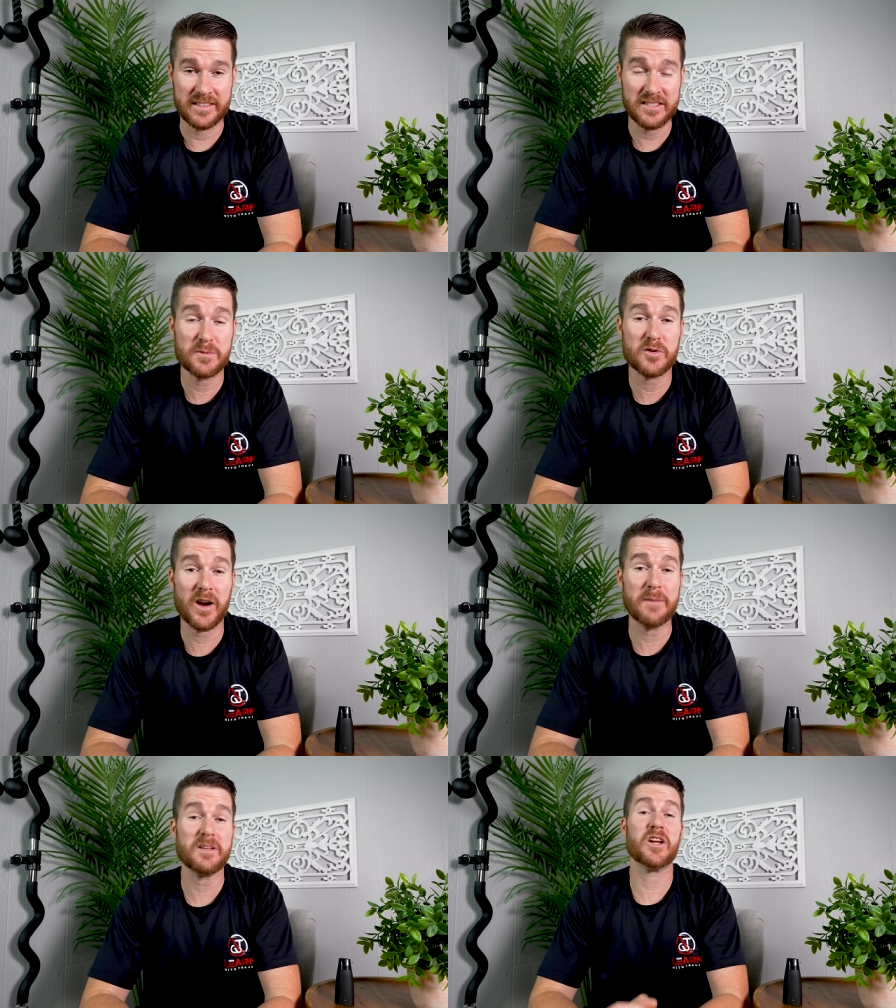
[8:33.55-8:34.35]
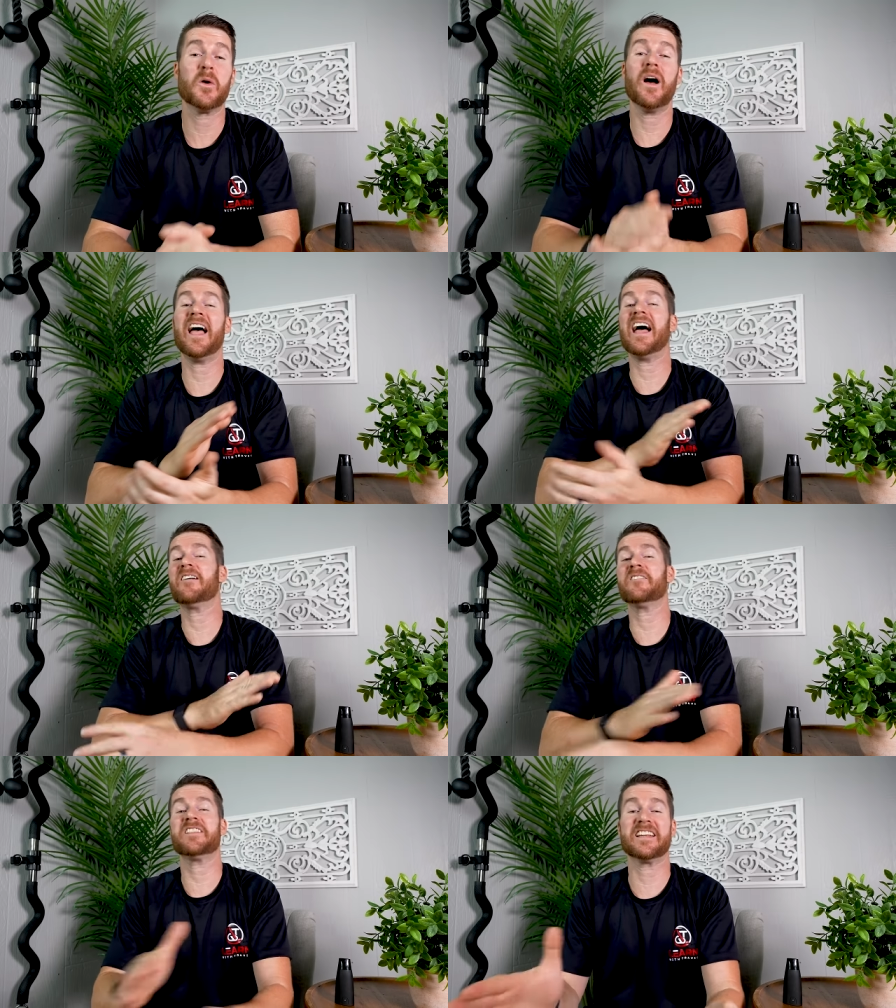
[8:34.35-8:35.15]
subscribe to know
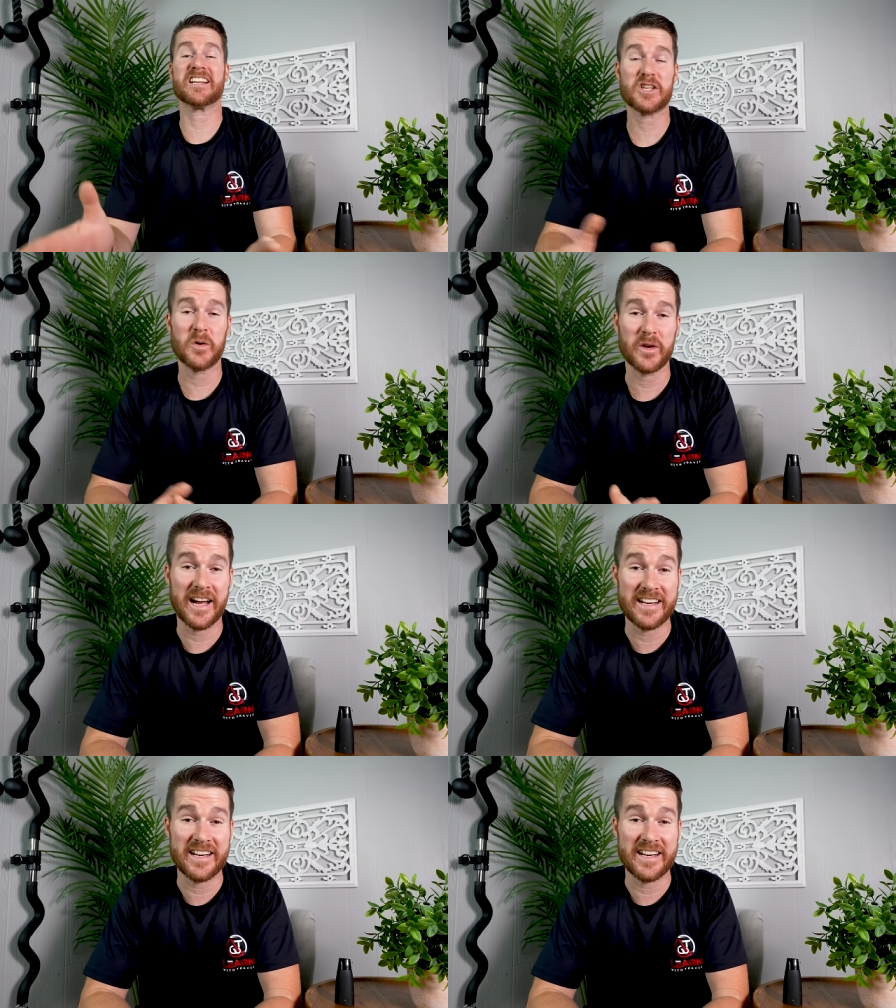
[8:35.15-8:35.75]
everything that's going on